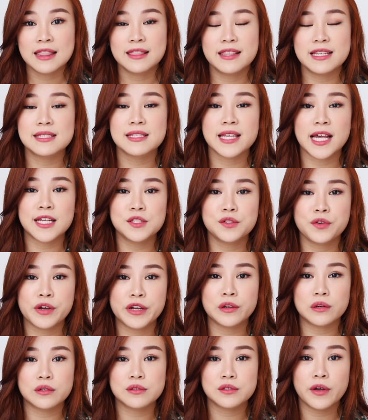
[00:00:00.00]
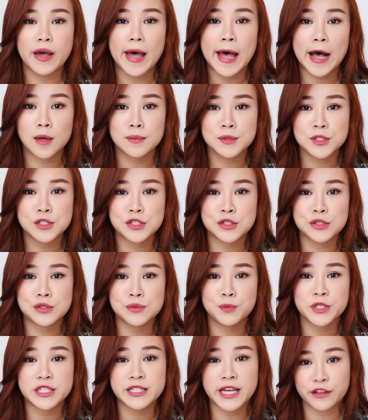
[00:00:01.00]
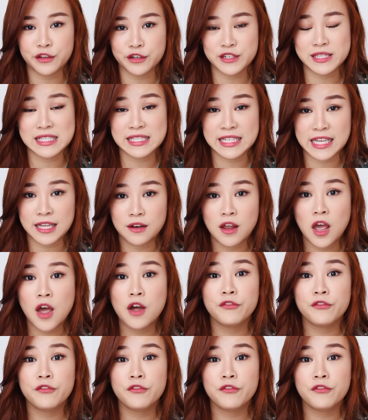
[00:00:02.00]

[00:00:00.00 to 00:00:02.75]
this sunscreen also helps to protect your skin